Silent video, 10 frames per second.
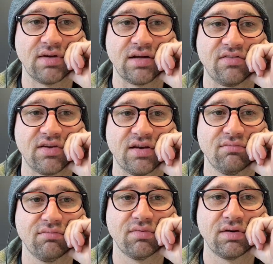outside
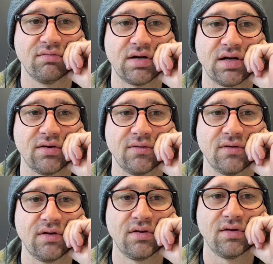right now.
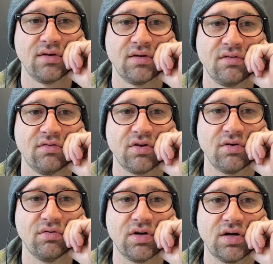
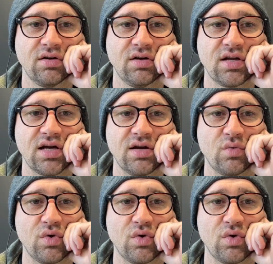So not